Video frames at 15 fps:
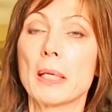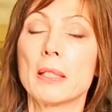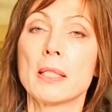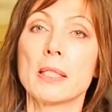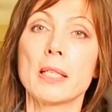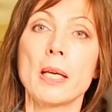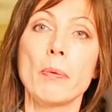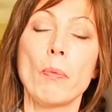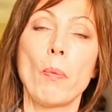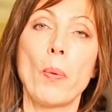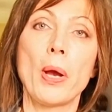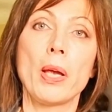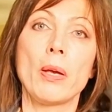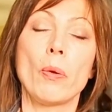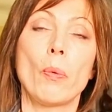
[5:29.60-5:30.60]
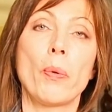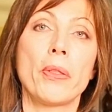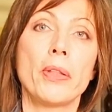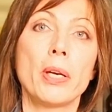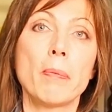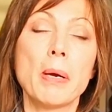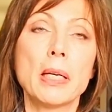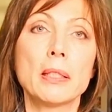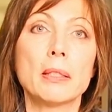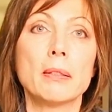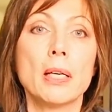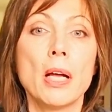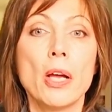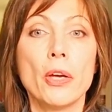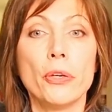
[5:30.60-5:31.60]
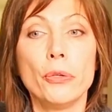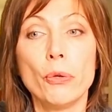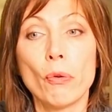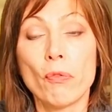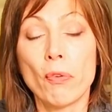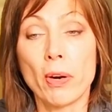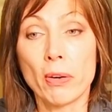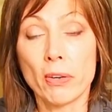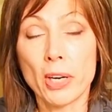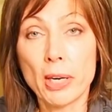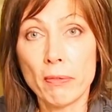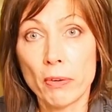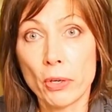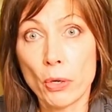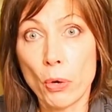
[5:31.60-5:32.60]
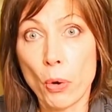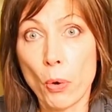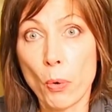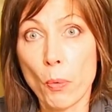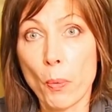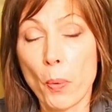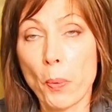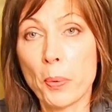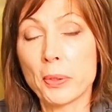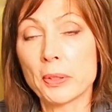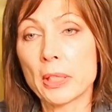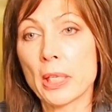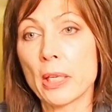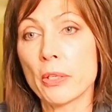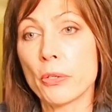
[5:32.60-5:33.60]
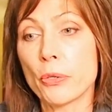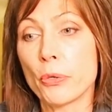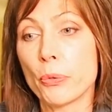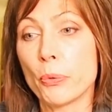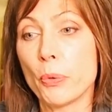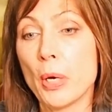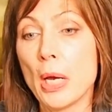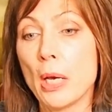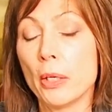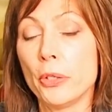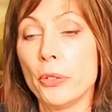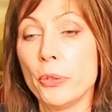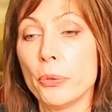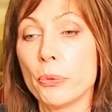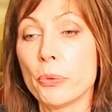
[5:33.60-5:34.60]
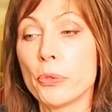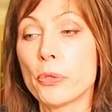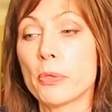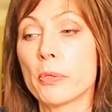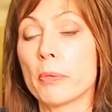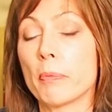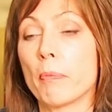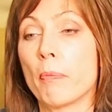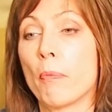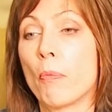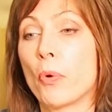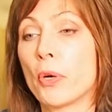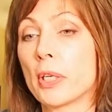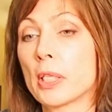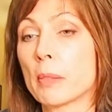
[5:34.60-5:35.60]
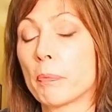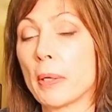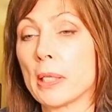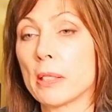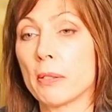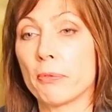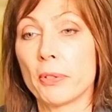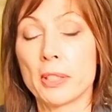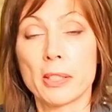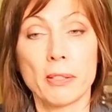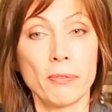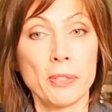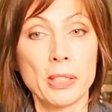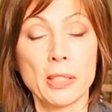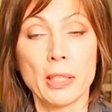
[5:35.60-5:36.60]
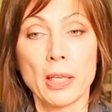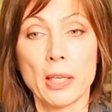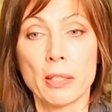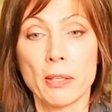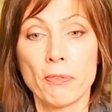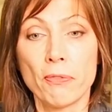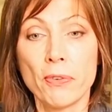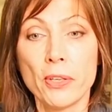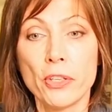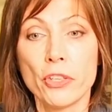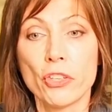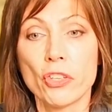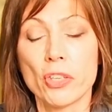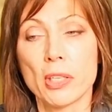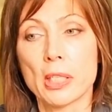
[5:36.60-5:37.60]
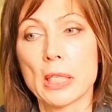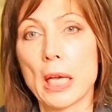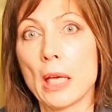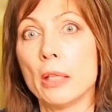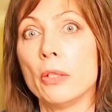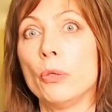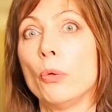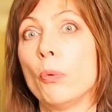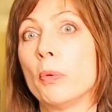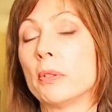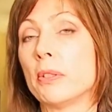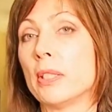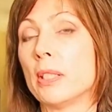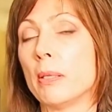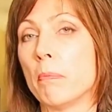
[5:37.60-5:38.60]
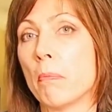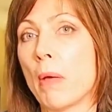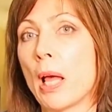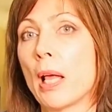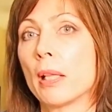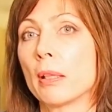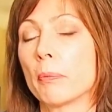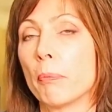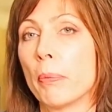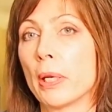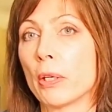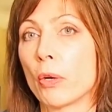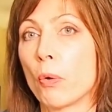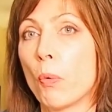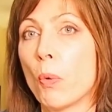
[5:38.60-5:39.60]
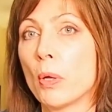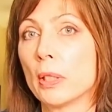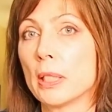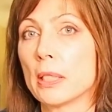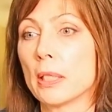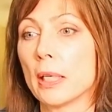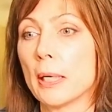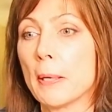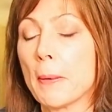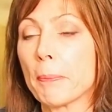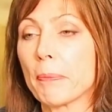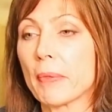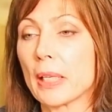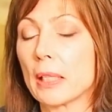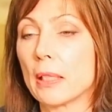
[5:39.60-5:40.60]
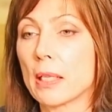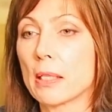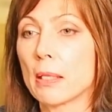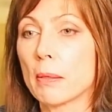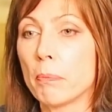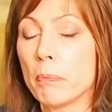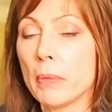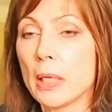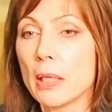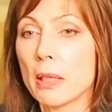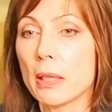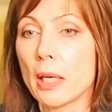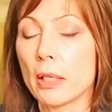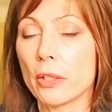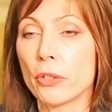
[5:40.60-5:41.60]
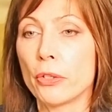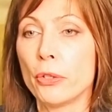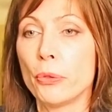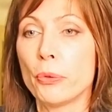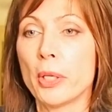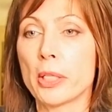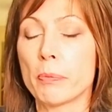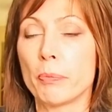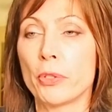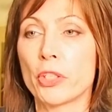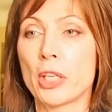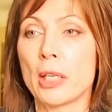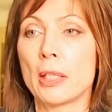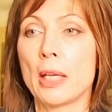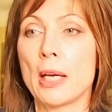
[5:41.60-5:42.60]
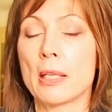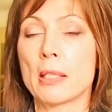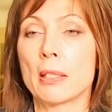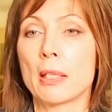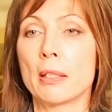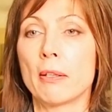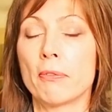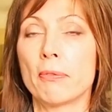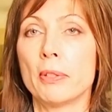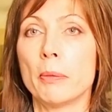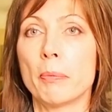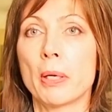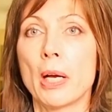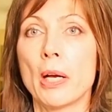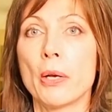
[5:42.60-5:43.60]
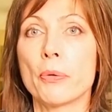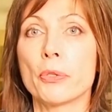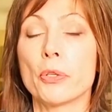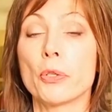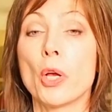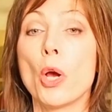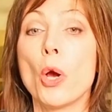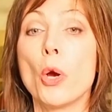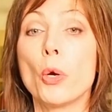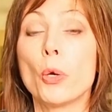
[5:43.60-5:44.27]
The same way with remodel, your forever home will tend to use more expensive and sophisticated finishes, and you will demand better quality. It doesn't mean that a crew that specializes on flip houses